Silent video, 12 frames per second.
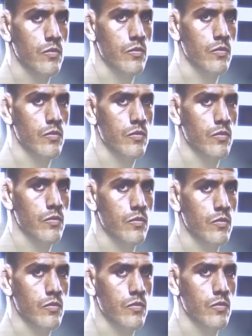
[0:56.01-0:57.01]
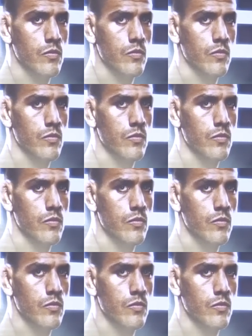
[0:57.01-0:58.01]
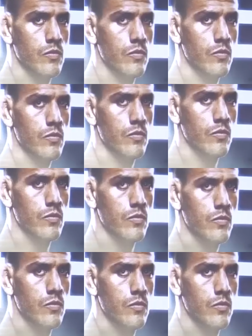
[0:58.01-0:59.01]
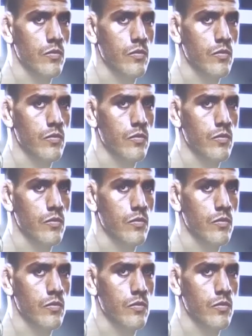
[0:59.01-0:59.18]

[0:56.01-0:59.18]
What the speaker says: This person isn't speaking.